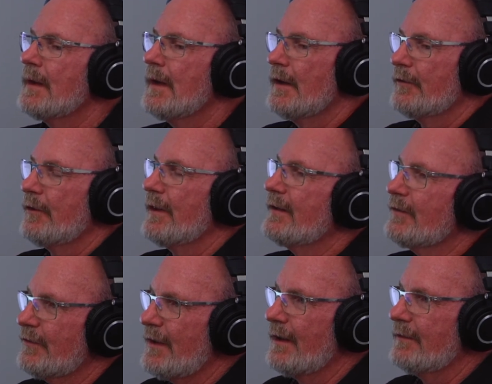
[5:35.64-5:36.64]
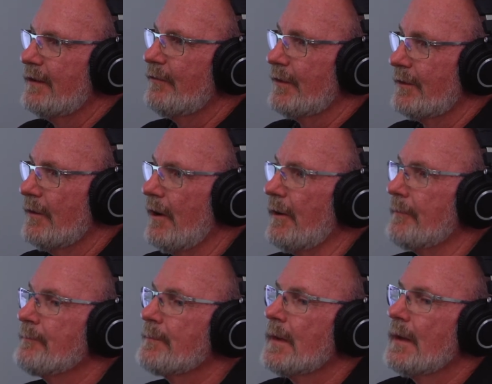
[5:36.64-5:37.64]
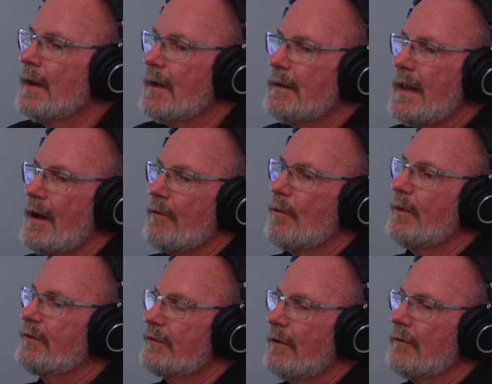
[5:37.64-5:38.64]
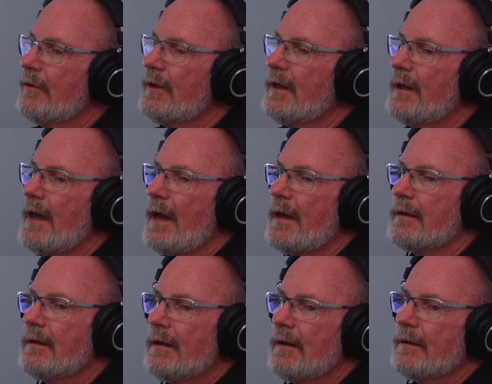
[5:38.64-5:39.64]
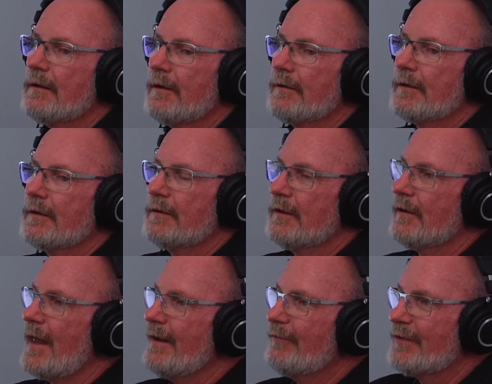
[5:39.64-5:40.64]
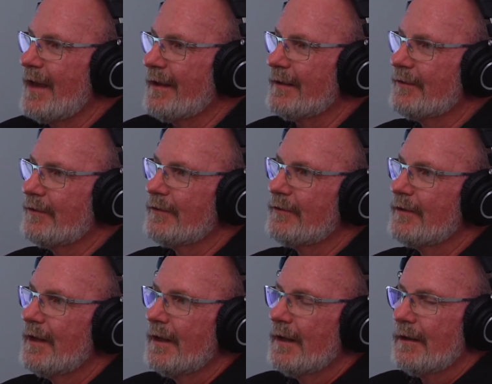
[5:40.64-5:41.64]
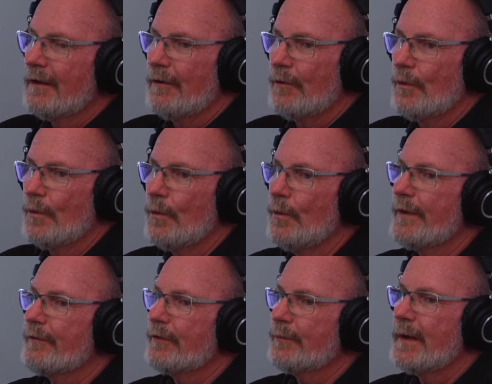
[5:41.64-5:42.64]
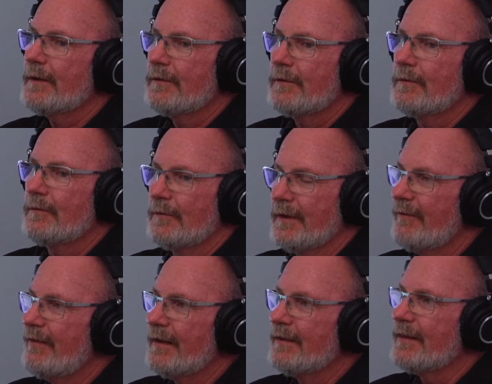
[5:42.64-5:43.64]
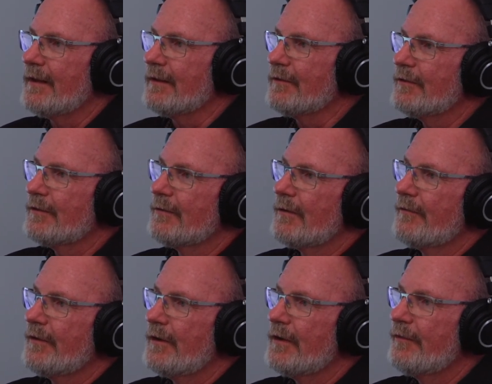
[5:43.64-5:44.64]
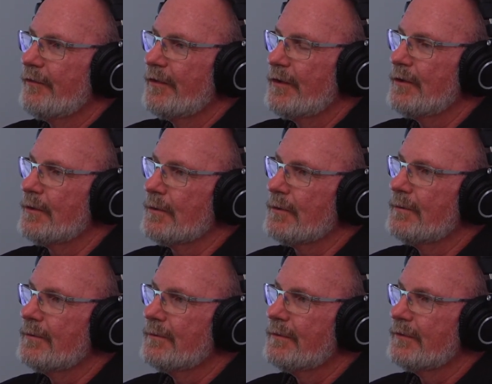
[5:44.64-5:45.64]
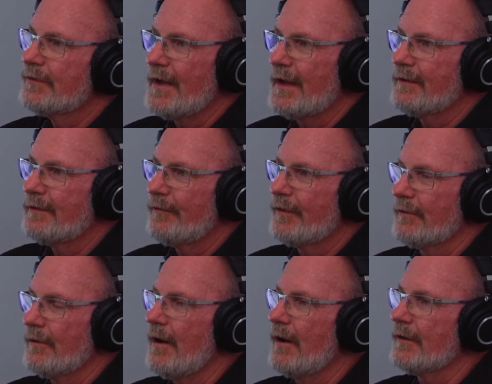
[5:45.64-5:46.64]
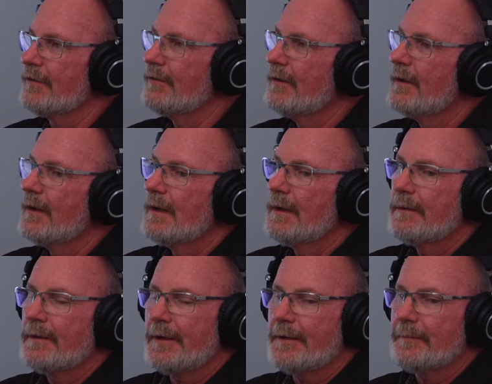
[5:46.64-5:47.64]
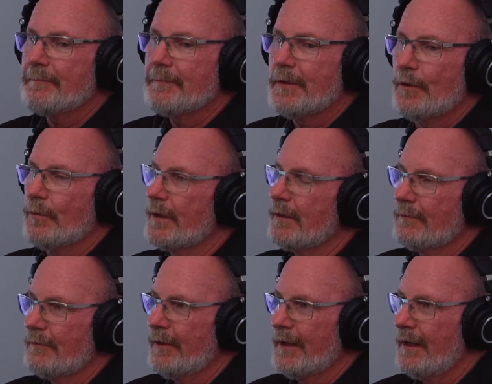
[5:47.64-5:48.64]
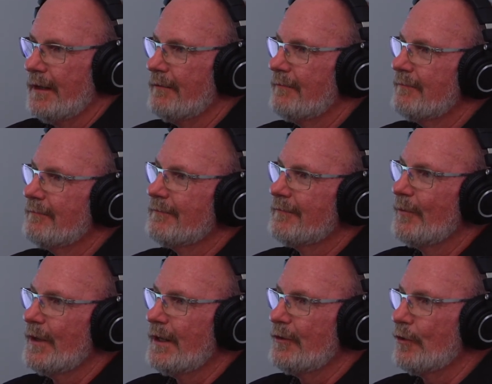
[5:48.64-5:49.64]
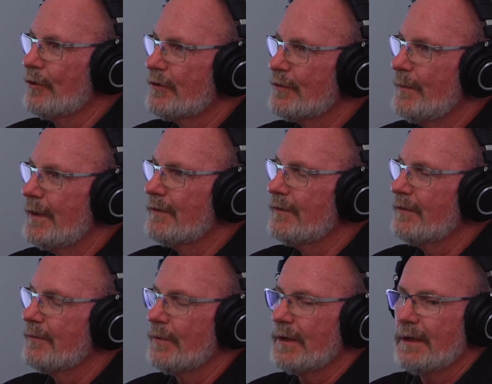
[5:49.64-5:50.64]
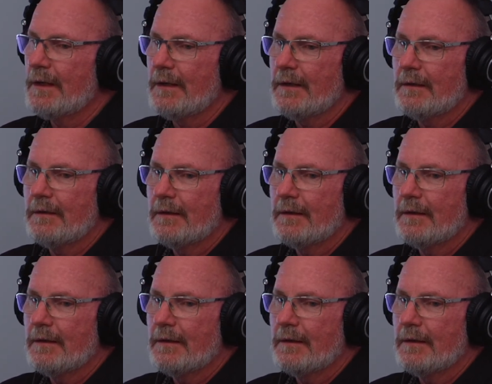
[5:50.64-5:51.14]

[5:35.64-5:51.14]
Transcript: So that's a scientific law. Now, when we start looking at you know the, the life sciences, you know, with respect to living things, there are very few scientific laws. Um, you know, we, we need we need nourishment, we need